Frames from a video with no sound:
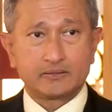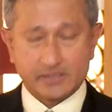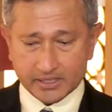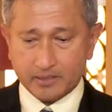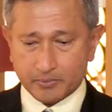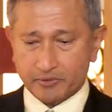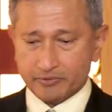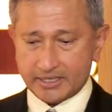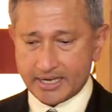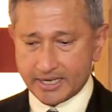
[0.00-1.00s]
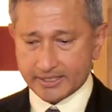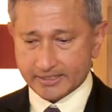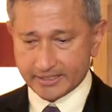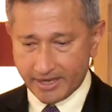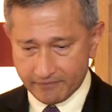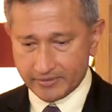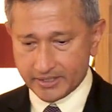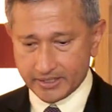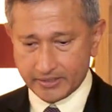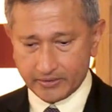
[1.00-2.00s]
Singapore relies
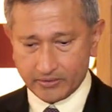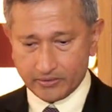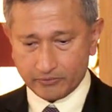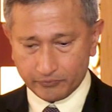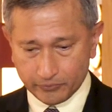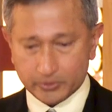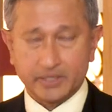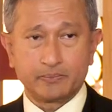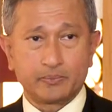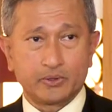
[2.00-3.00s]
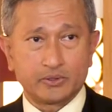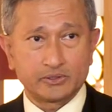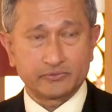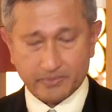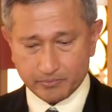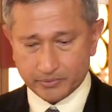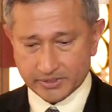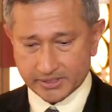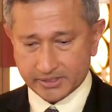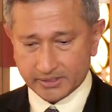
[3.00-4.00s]
heavily on food imports from
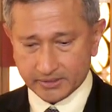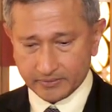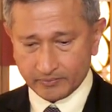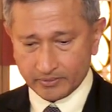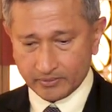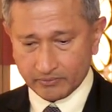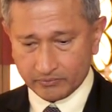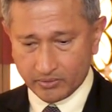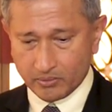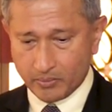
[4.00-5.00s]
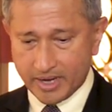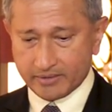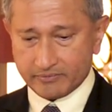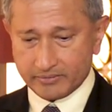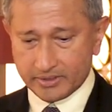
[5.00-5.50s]
Brazil for a wide